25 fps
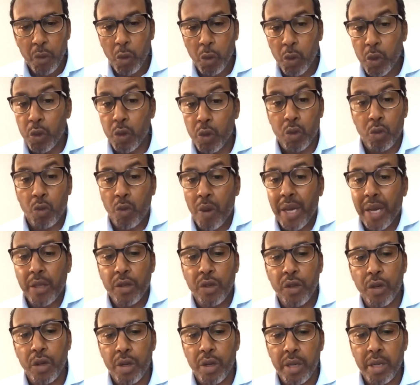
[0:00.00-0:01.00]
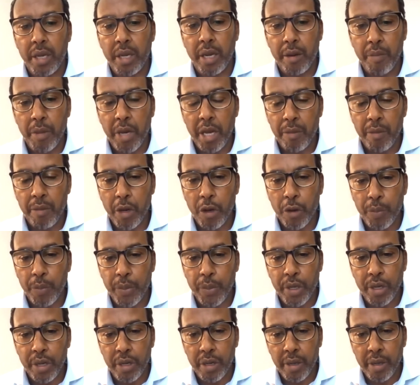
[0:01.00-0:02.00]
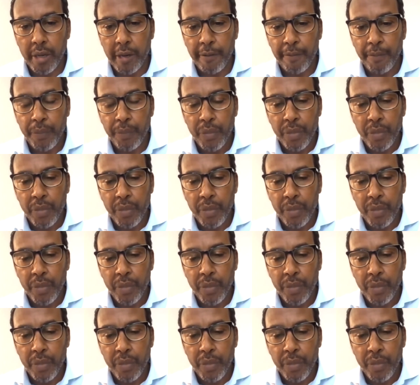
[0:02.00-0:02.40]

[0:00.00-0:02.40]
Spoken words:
which was quite good in my opinion,